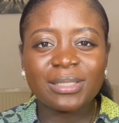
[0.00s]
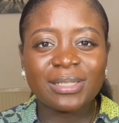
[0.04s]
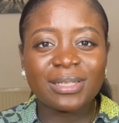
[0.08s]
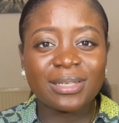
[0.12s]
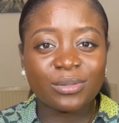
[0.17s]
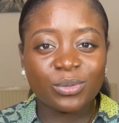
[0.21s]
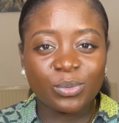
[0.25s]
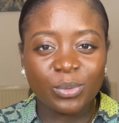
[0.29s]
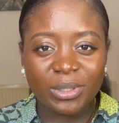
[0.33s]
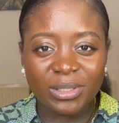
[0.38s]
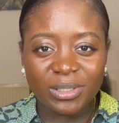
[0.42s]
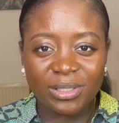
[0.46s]
in
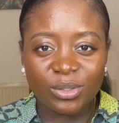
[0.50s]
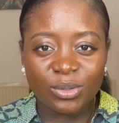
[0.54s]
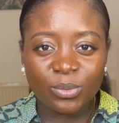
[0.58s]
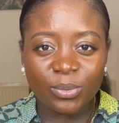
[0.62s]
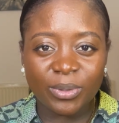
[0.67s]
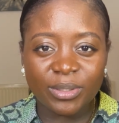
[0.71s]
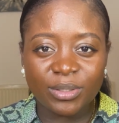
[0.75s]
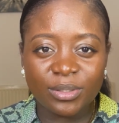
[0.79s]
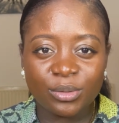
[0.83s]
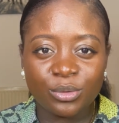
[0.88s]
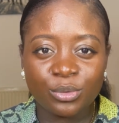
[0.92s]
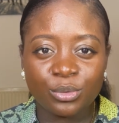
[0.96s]

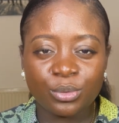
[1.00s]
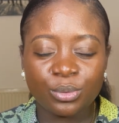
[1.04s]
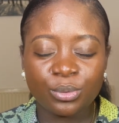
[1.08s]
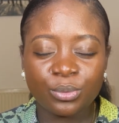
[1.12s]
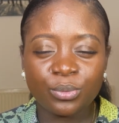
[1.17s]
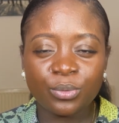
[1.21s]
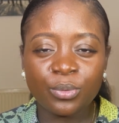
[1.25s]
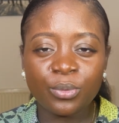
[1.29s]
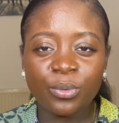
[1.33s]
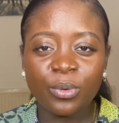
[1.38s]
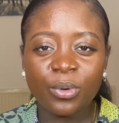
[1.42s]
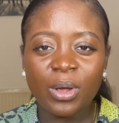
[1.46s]

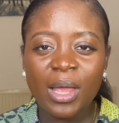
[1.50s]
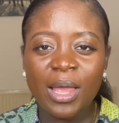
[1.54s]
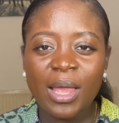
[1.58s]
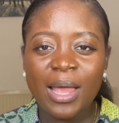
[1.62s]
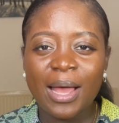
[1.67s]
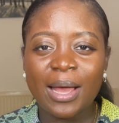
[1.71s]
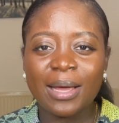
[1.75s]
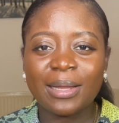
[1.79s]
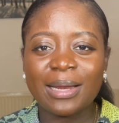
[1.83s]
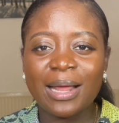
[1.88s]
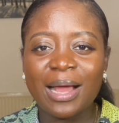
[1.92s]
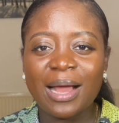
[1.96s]
2022,
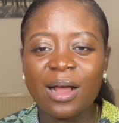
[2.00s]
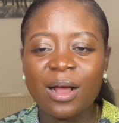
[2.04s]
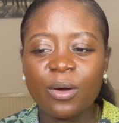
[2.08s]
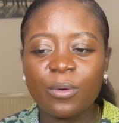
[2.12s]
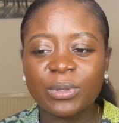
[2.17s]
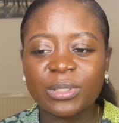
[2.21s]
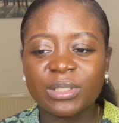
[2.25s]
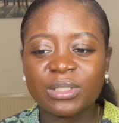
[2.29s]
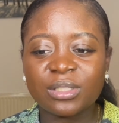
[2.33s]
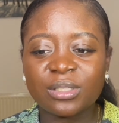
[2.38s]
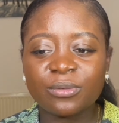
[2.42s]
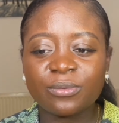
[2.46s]
and how
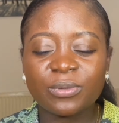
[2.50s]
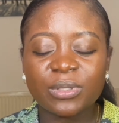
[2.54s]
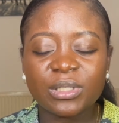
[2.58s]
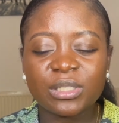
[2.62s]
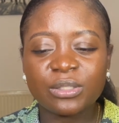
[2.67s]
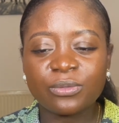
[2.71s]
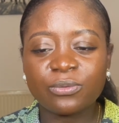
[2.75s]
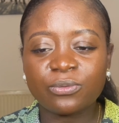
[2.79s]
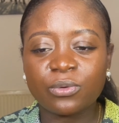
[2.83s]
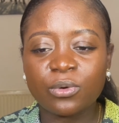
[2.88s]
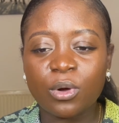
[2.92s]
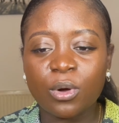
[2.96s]
it differs
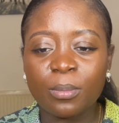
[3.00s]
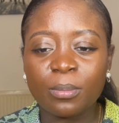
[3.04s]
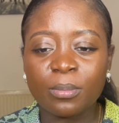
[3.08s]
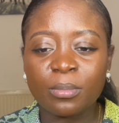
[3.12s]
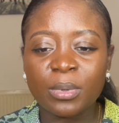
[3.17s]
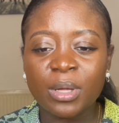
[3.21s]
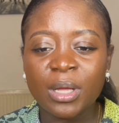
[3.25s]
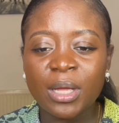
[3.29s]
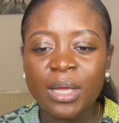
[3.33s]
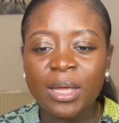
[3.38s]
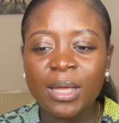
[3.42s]
from